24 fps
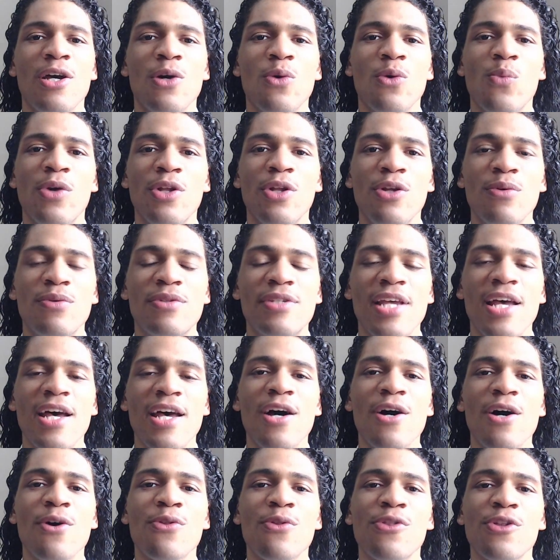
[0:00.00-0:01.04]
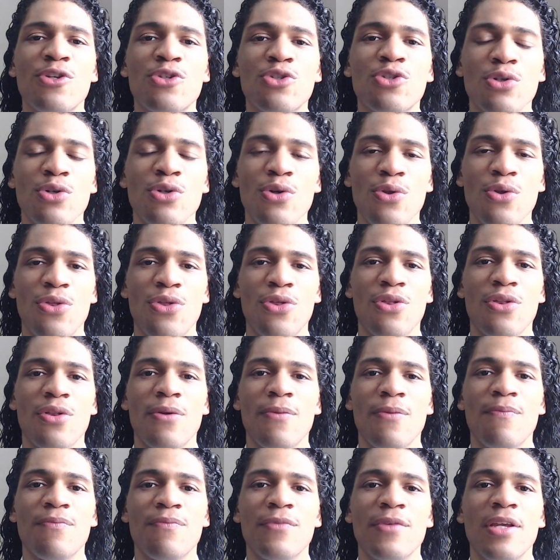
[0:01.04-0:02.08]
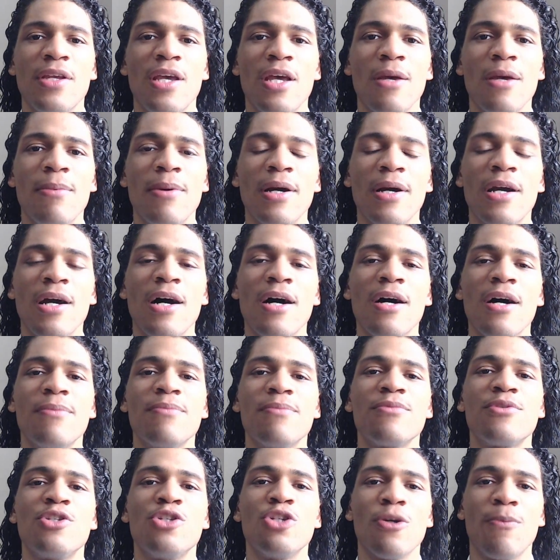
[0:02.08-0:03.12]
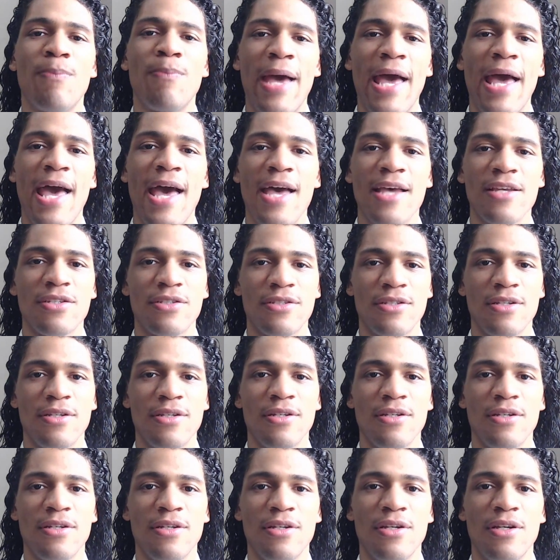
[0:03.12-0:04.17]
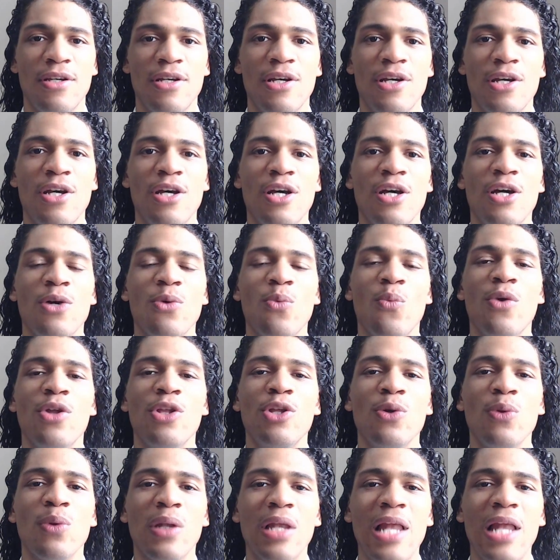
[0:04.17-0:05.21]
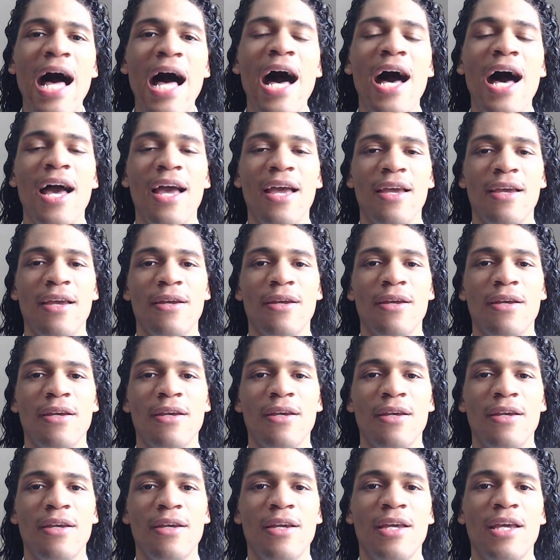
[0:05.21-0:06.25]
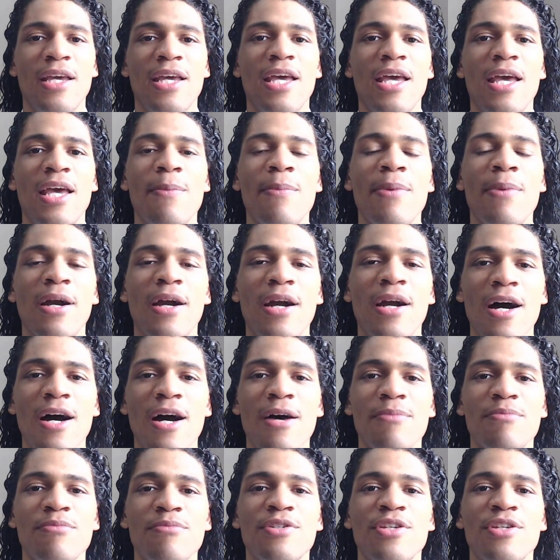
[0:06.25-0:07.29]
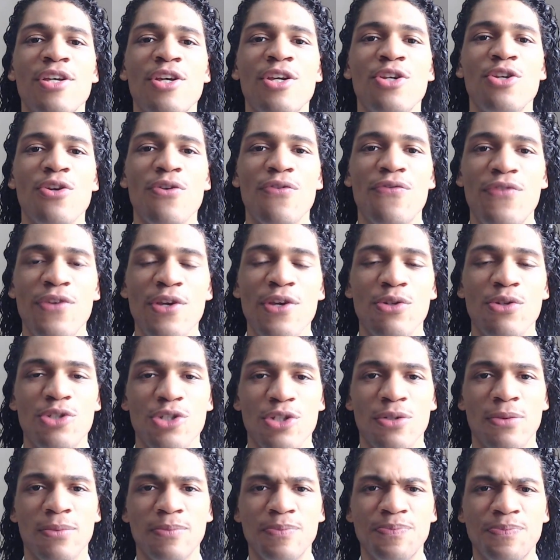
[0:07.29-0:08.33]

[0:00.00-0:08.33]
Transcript: when you tell the truth, it becomes your past. When you lie, it becomes your future.